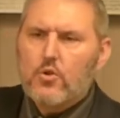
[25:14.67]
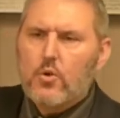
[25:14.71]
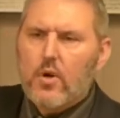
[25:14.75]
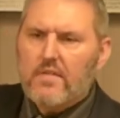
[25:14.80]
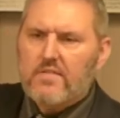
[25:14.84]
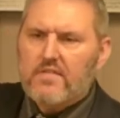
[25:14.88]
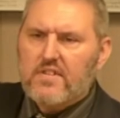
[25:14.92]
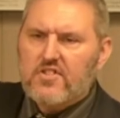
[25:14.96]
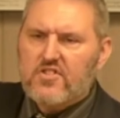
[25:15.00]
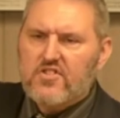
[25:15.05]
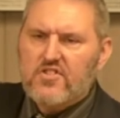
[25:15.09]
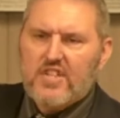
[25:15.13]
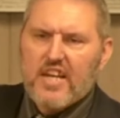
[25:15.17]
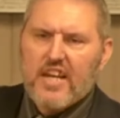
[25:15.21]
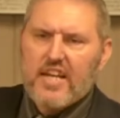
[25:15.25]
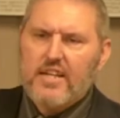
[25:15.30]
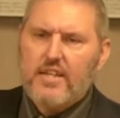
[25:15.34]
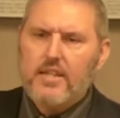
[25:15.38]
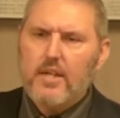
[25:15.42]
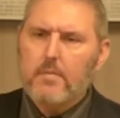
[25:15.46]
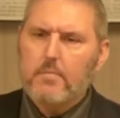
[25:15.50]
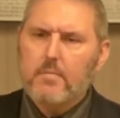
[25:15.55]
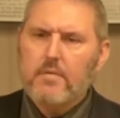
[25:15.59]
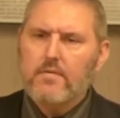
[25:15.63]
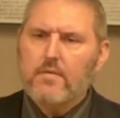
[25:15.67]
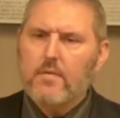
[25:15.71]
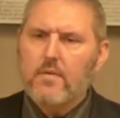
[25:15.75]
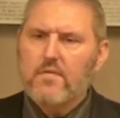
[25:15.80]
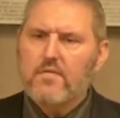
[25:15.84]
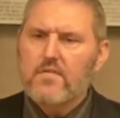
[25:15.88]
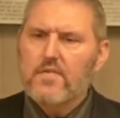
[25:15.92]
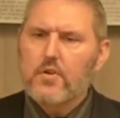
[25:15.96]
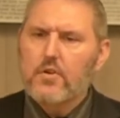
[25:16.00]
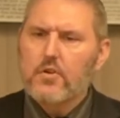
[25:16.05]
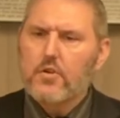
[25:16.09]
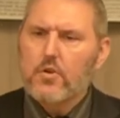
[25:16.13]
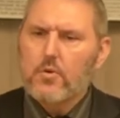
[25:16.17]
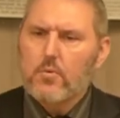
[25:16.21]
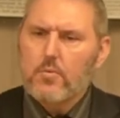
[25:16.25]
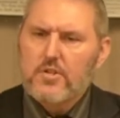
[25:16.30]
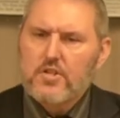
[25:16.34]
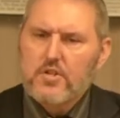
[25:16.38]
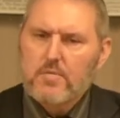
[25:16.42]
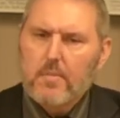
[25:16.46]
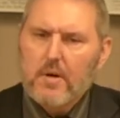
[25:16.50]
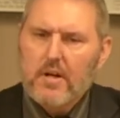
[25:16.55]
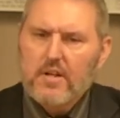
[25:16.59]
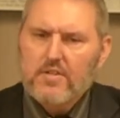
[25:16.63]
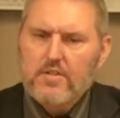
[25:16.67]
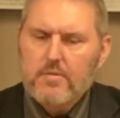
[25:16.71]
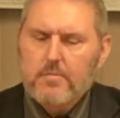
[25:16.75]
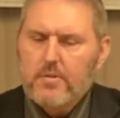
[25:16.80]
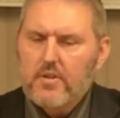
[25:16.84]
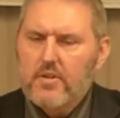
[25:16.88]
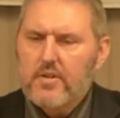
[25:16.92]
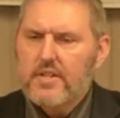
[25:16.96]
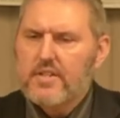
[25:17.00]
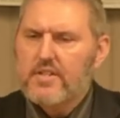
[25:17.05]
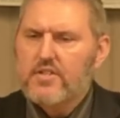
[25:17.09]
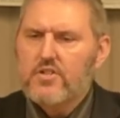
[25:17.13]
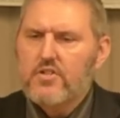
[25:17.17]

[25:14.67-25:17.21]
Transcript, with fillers: have to stand up and fulfill your responsibilities.